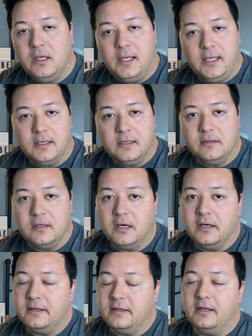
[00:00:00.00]
And
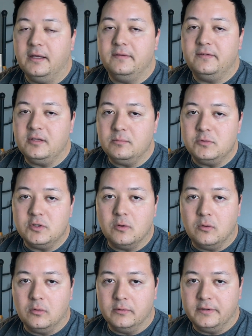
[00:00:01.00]
it has seemed to
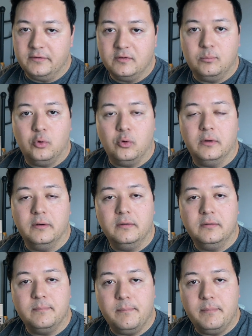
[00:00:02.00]
hold its support
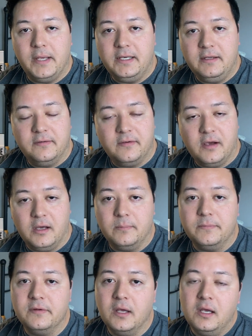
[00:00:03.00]
many a times.